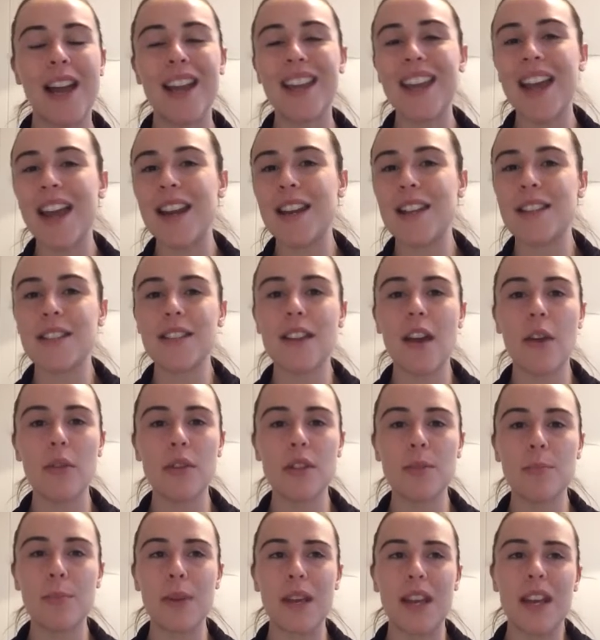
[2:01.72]
Again, it's
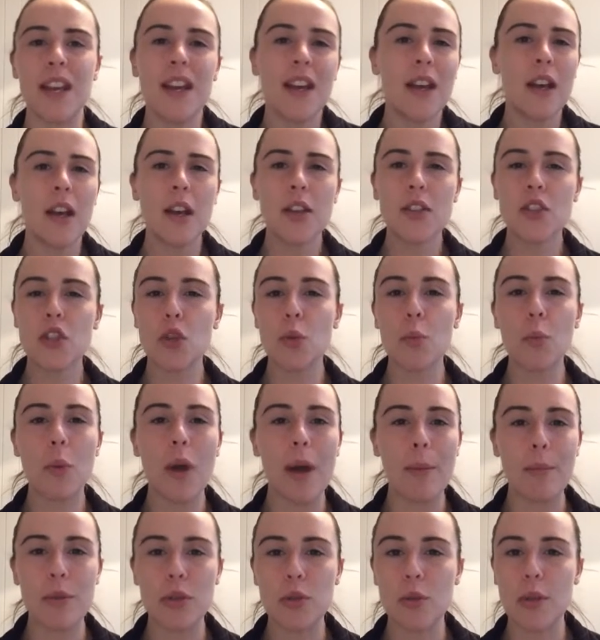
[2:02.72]
going to be
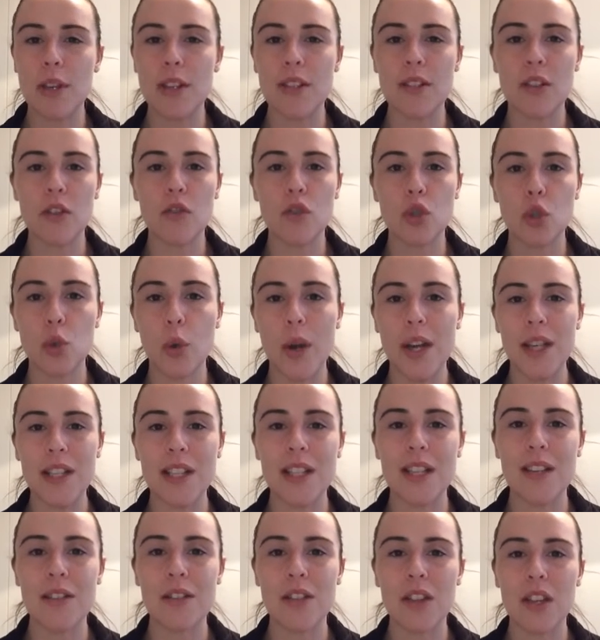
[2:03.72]
somewhere between sort of
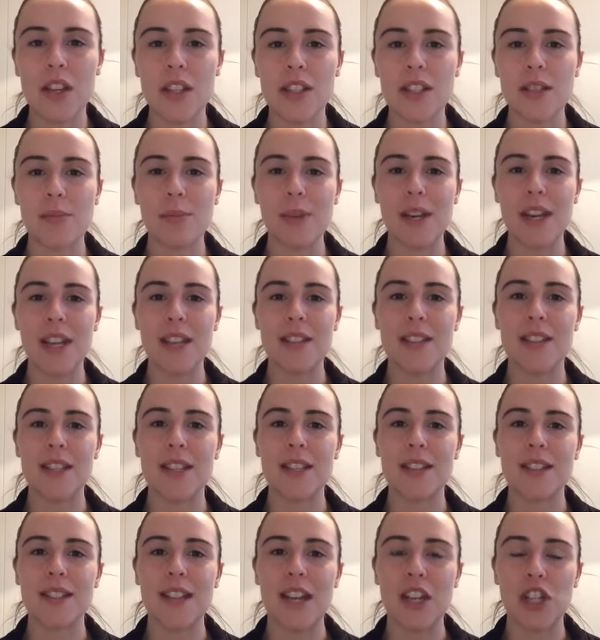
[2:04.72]
20 and 30 minutes
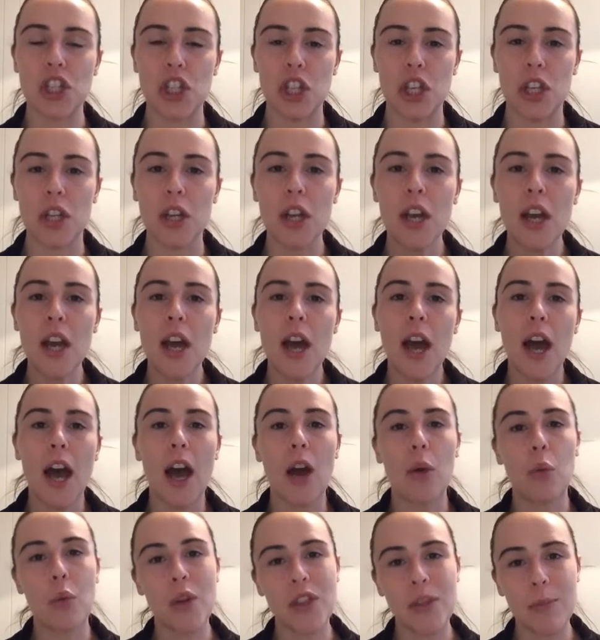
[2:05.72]
this session,
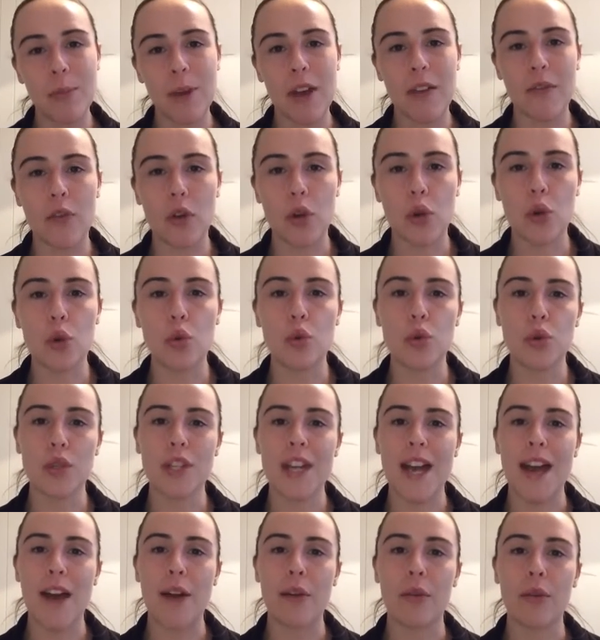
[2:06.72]
with a bit of a cool
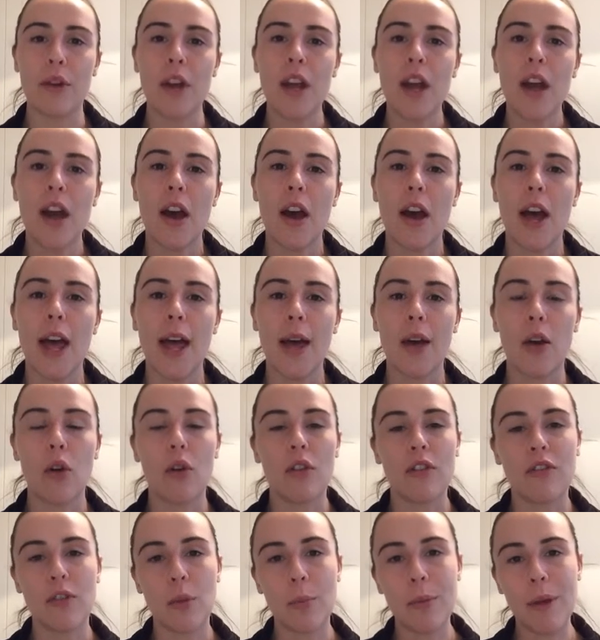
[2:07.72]
down,
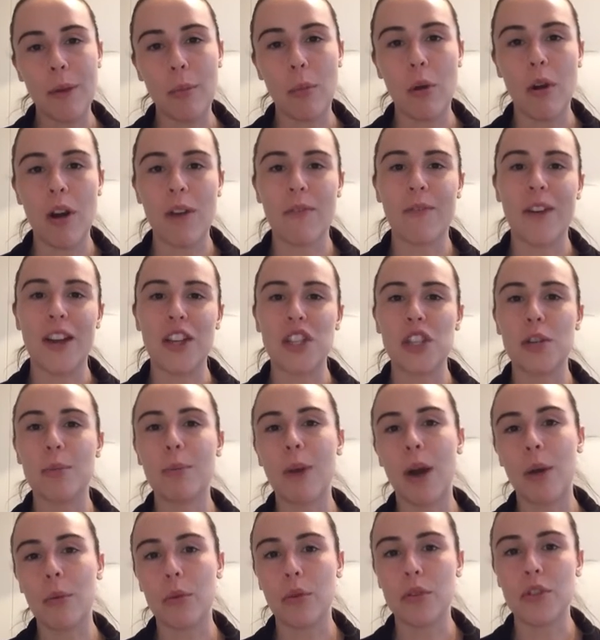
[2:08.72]
or if you're a bit more advanced,
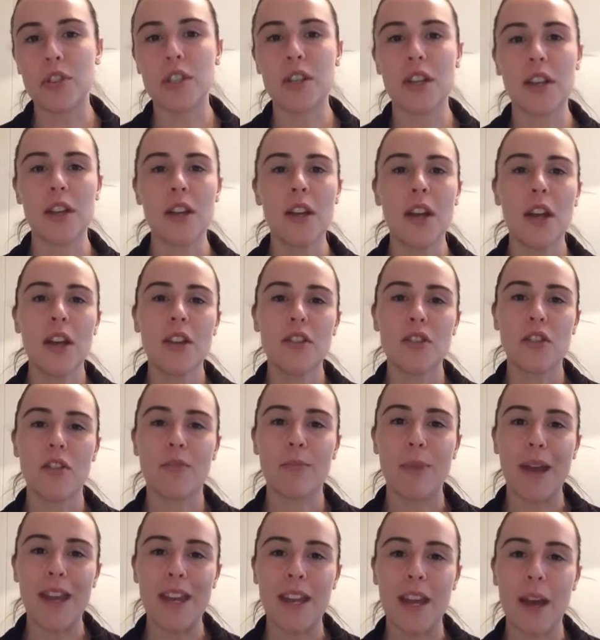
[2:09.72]
you might want to sort
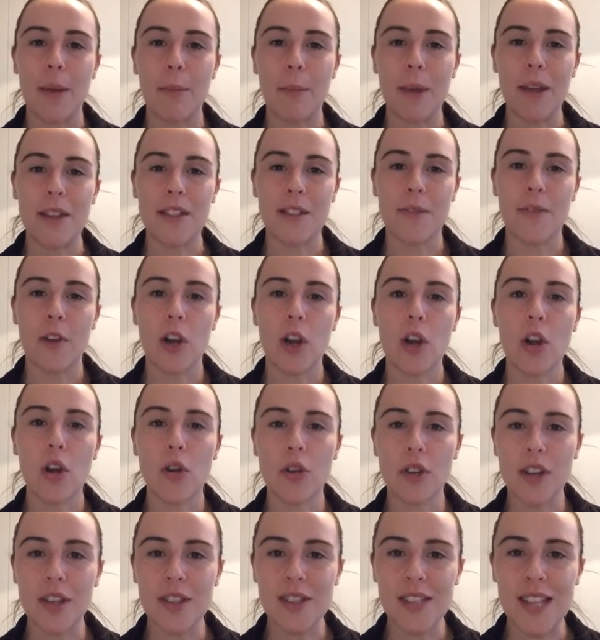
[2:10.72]
of make it a bit of a
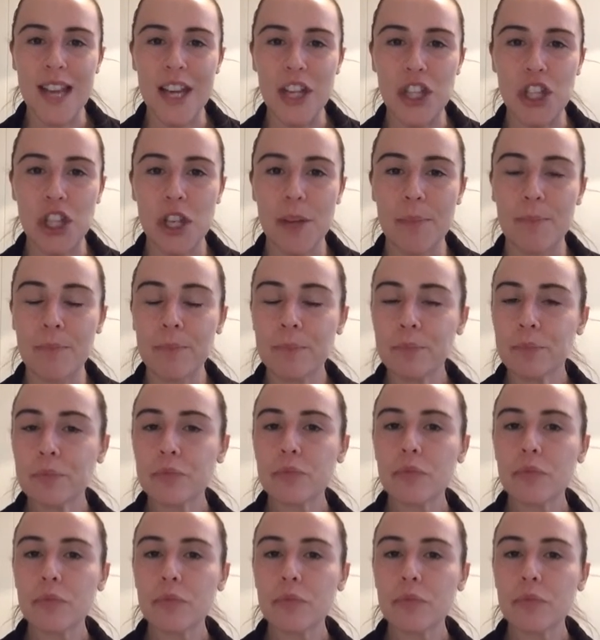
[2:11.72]
longer session.